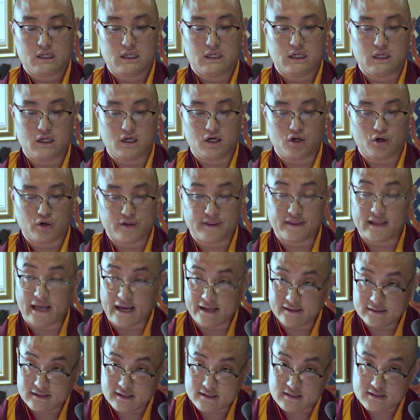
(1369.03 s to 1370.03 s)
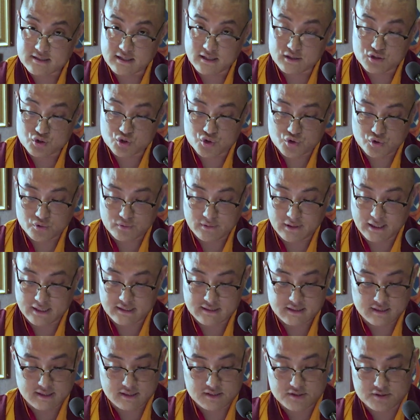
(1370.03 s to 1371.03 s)
on 9th and 10th June
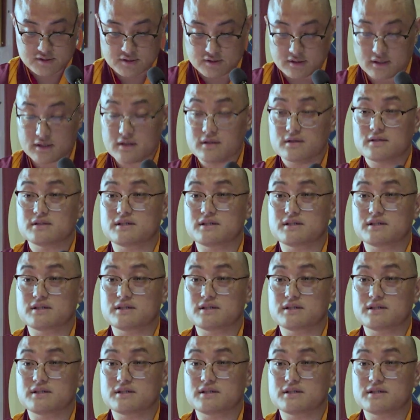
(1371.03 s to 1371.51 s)
1983,